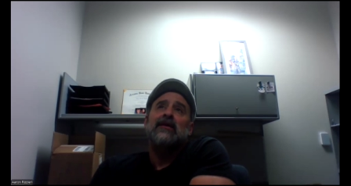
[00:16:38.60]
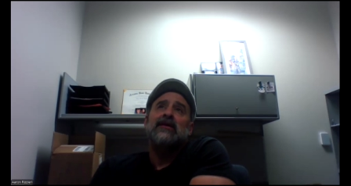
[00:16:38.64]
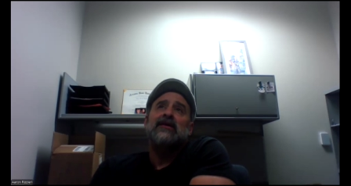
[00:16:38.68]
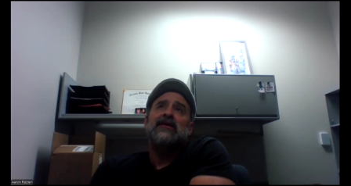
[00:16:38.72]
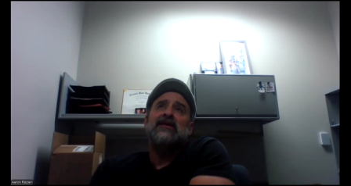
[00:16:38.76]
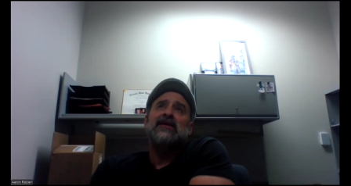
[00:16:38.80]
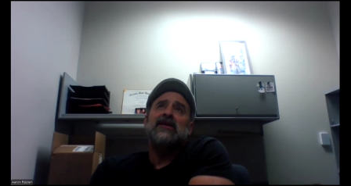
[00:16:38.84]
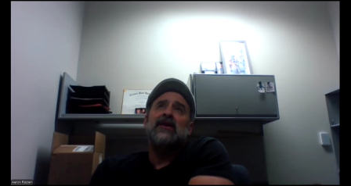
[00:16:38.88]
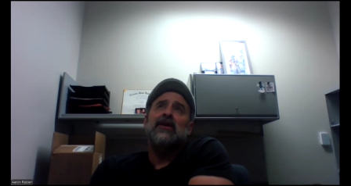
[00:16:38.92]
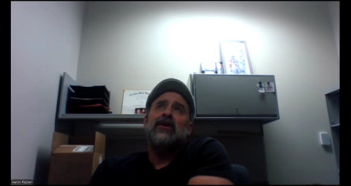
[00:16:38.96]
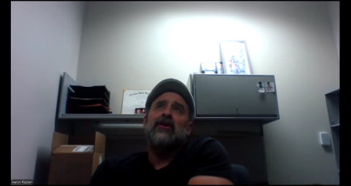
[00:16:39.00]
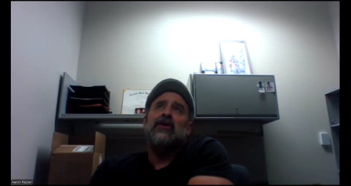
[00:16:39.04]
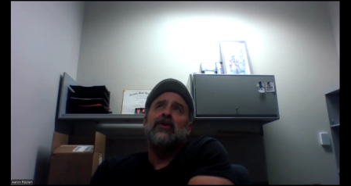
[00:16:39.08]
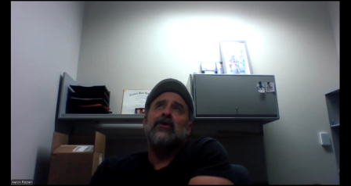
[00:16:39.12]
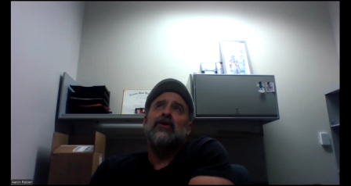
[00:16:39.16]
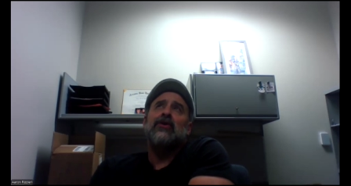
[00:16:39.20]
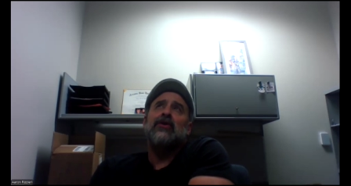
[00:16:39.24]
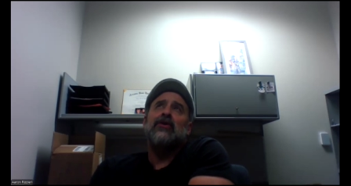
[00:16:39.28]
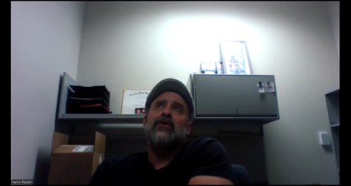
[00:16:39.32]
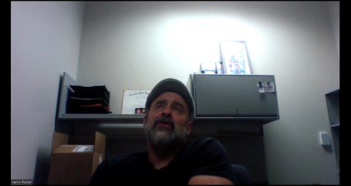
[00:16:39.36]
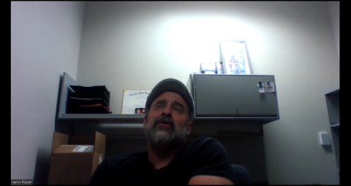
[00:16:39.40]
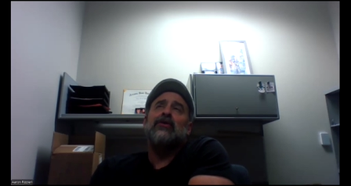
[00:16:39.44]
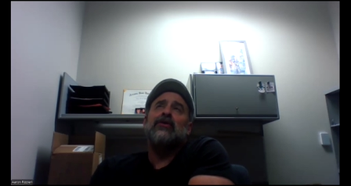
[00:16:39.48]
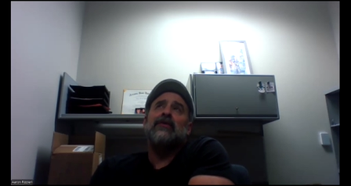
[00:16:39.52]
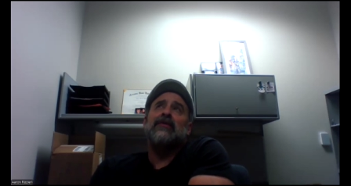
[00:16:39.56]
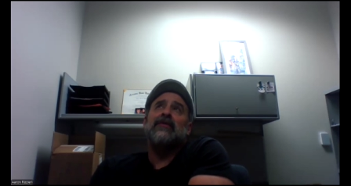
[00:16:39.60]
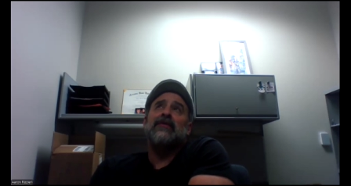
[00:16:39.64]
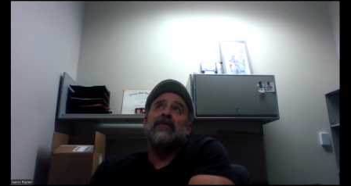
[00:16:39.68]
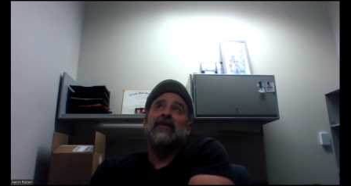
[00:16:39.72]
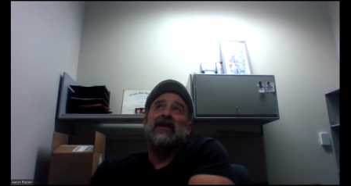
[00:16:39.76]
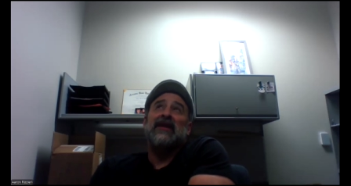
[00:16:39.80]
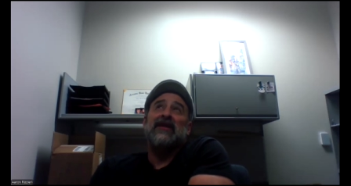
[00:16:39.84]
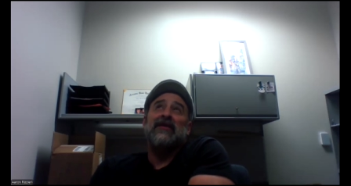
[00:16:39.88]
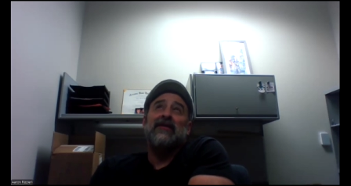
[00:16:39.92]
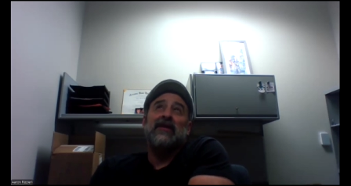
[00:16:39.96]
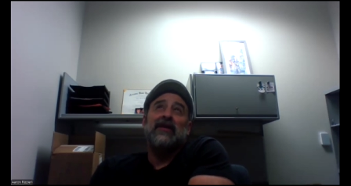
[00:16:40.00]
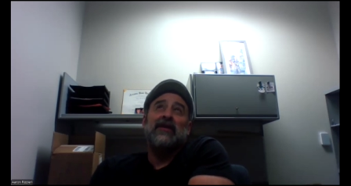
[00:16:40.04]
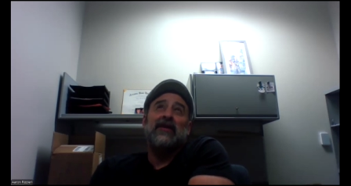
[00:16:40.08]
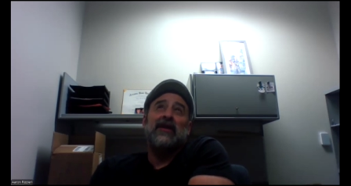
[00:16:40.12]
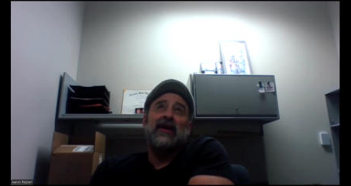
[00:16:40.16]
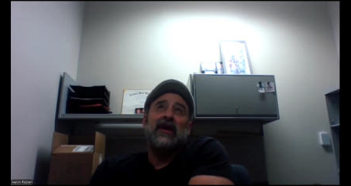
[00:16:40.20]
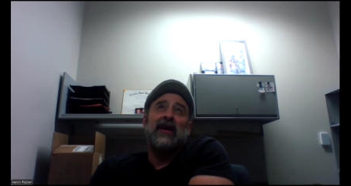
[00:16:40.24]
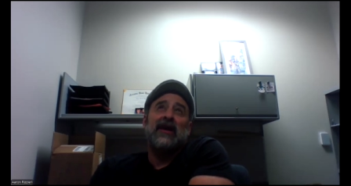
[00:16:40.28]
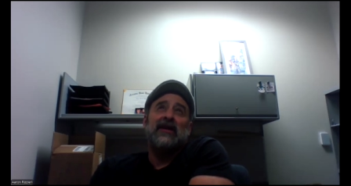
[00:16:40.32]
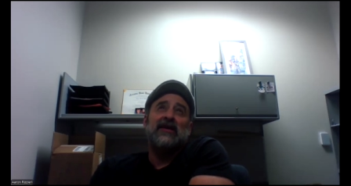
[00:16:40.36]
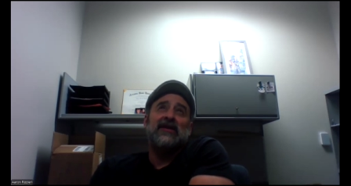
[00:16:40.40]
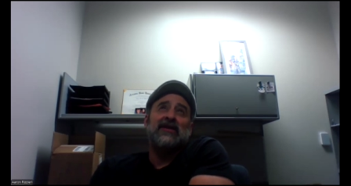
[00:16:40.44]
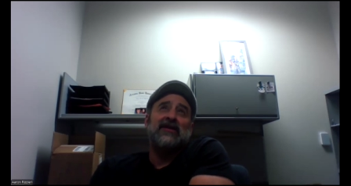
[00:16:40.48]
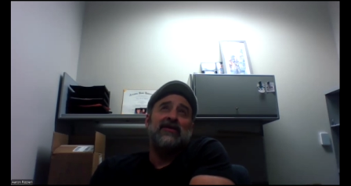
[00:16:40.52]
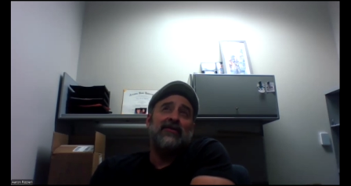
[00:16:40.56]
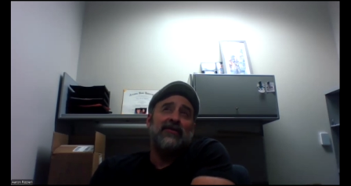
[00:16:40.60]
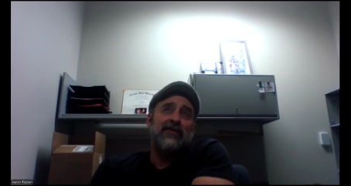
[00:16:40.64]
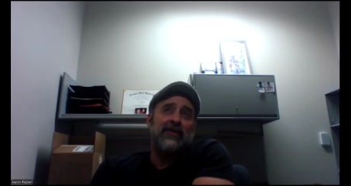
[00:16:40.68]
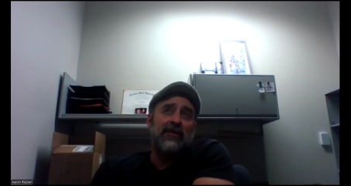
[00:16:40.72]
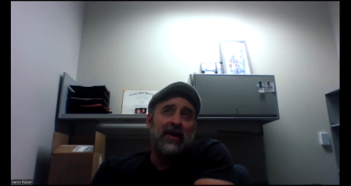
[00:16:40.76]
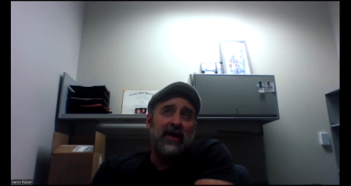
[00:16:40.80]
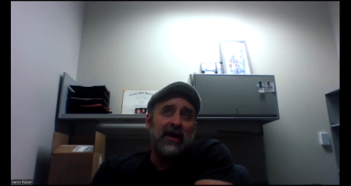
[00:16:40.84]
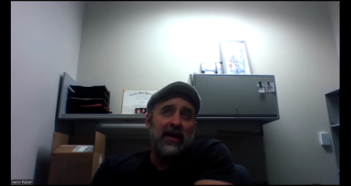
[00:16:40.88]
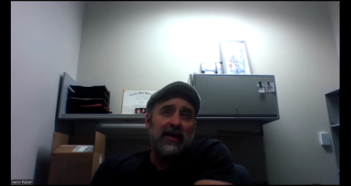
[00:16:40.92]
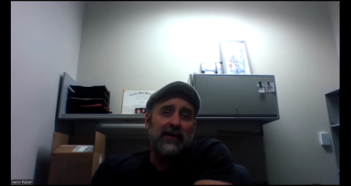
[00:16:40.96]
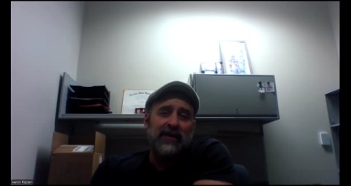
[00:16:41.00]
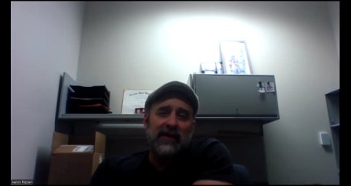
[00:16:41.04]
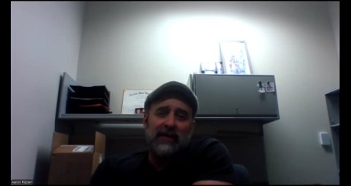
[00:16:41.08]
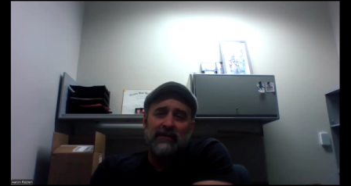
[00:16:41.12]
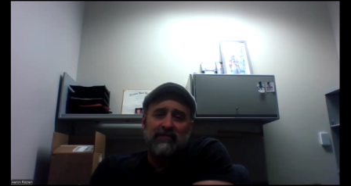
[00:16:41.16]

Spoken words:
So even in the case of rape,